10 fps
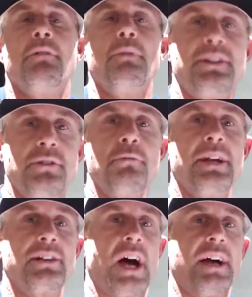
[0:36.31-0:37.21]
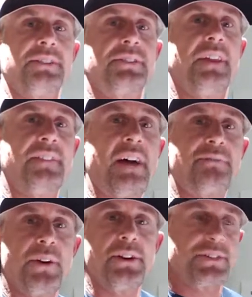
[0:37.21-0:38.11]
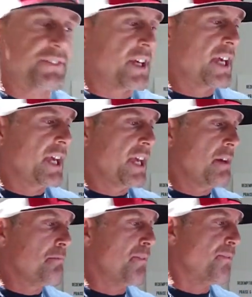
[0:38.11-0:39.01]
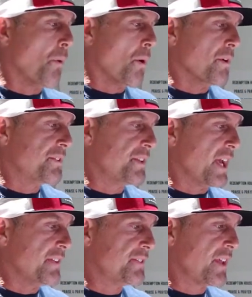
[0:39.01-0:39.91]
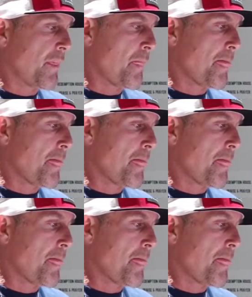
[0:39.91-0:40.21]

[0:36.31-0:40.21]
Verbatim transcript: We do realize that that verse before says,